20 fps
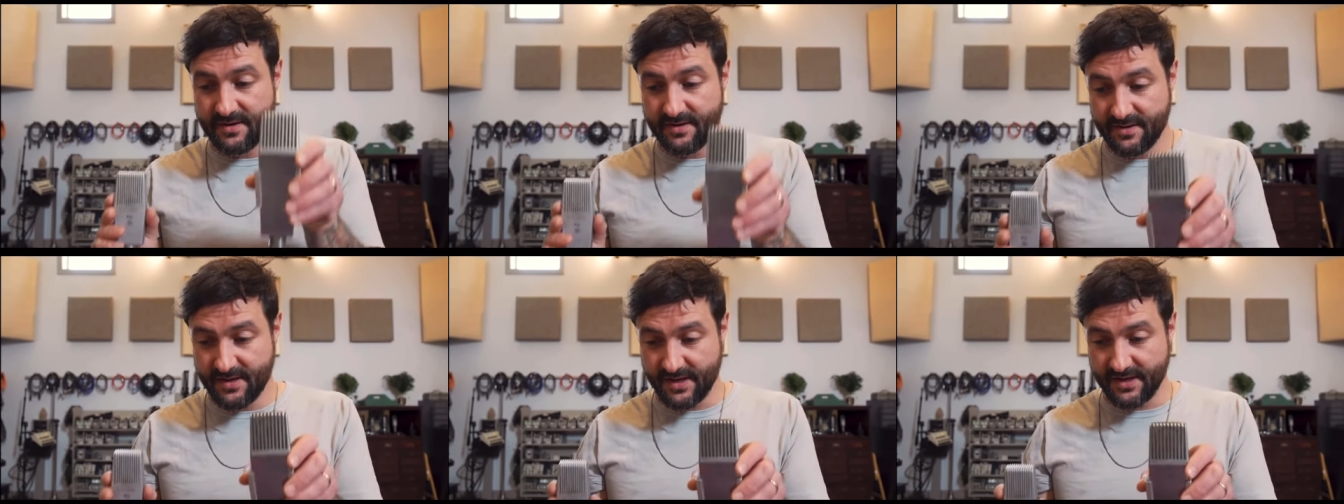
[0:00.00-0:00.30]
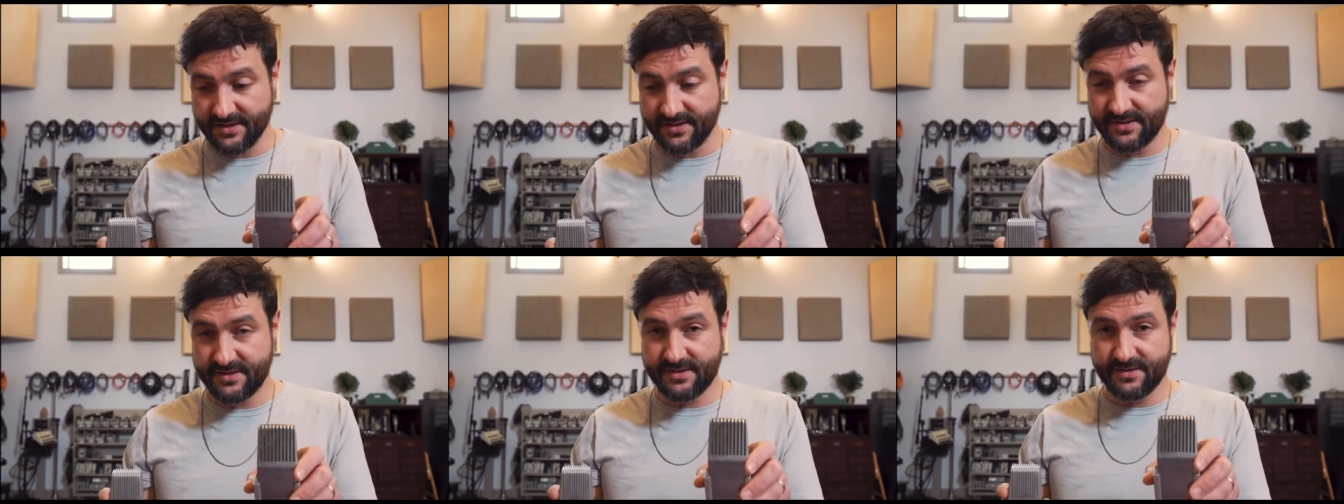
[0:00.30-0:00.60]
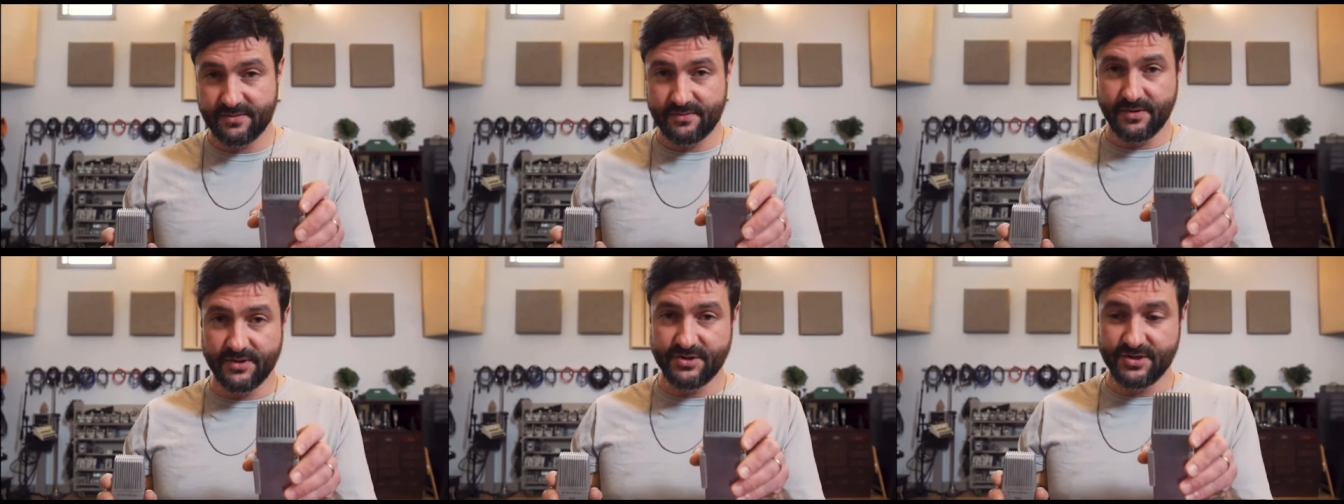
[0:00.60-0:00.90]

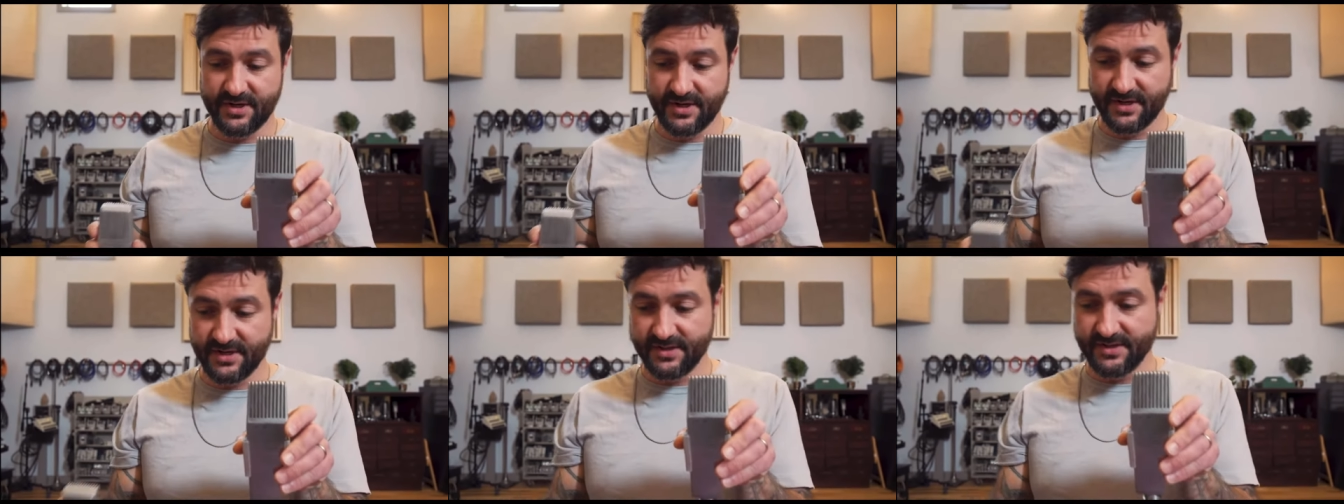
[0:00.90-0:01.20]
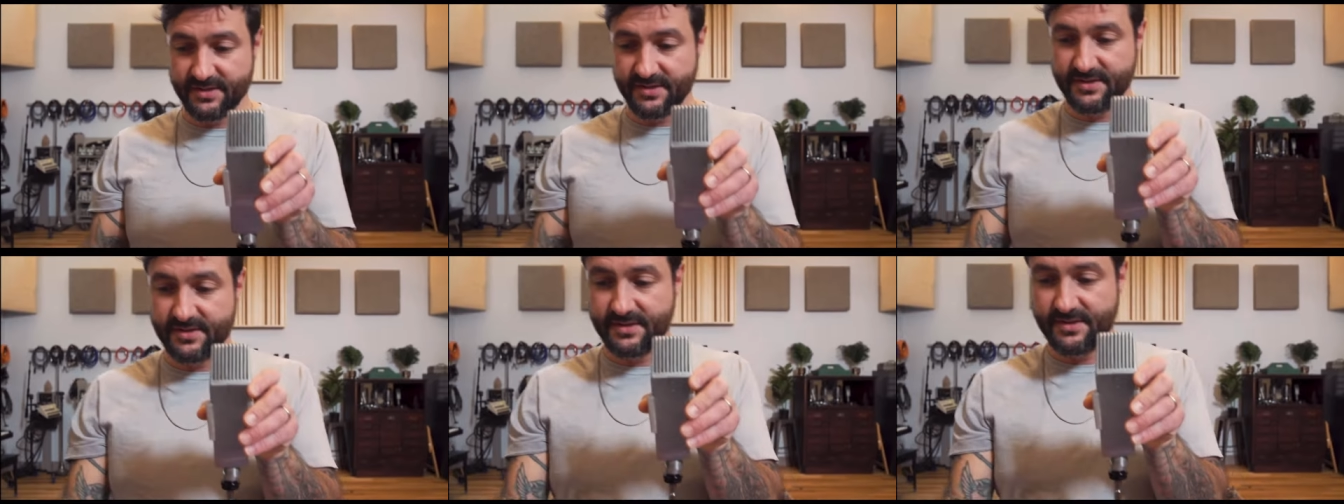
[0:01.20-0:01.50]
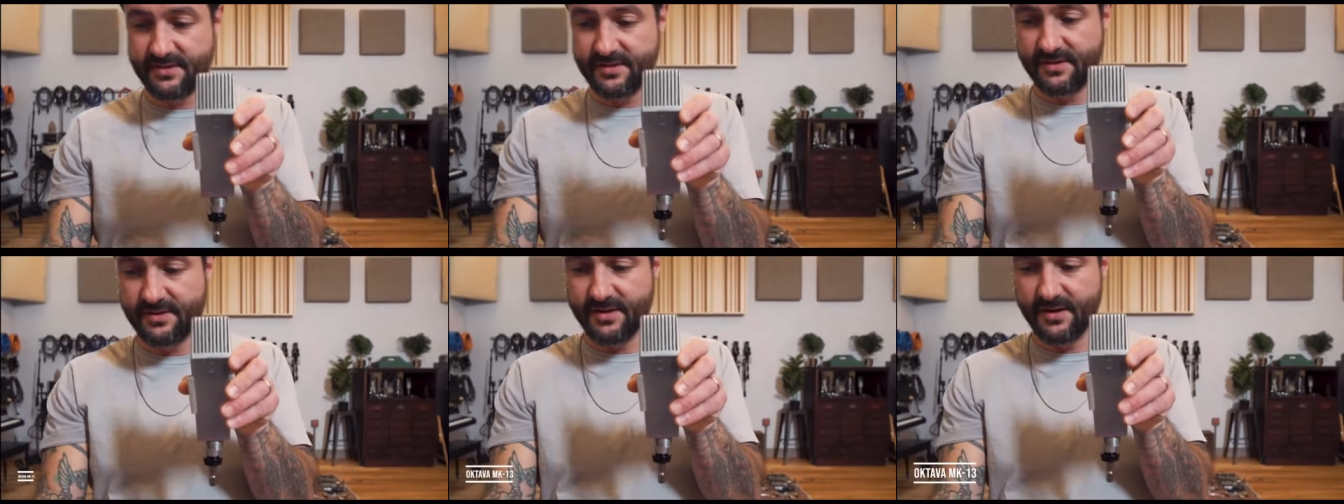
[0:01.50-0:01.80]
this, which is
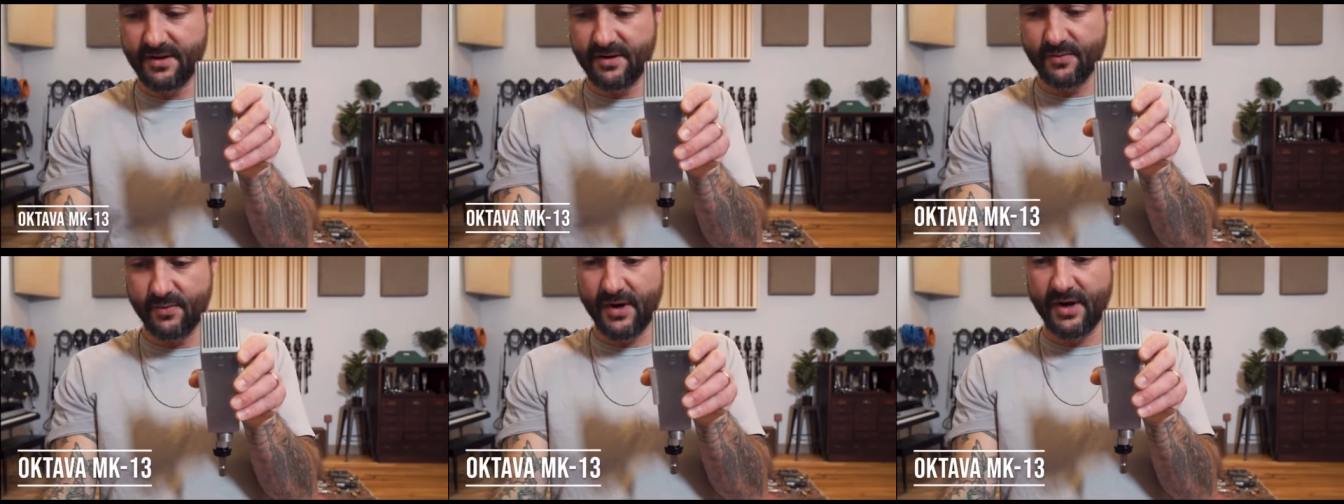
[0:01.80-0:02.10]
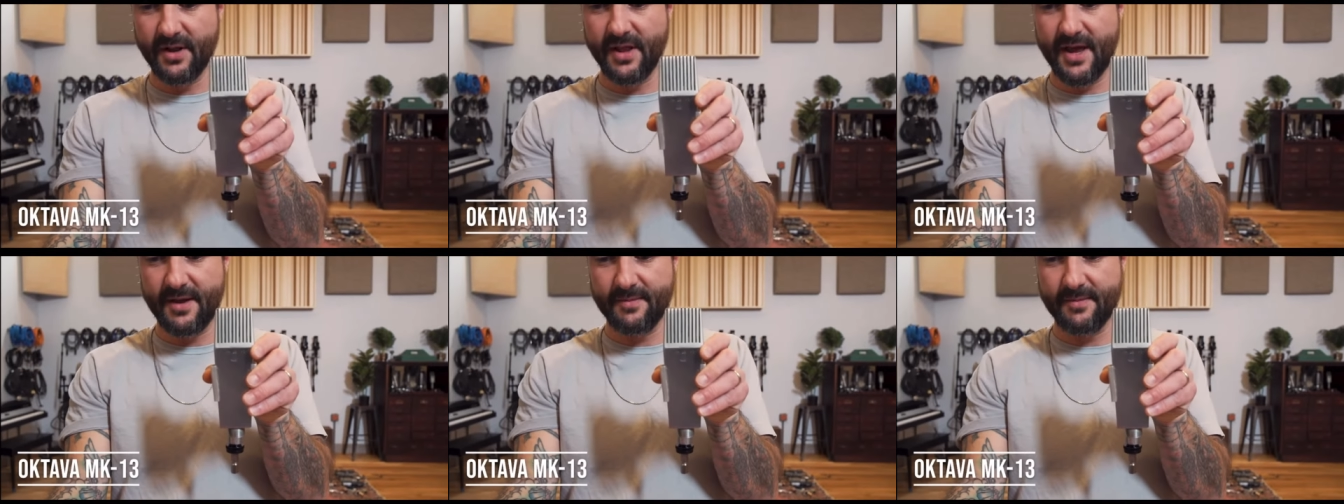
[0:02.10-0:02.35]
the real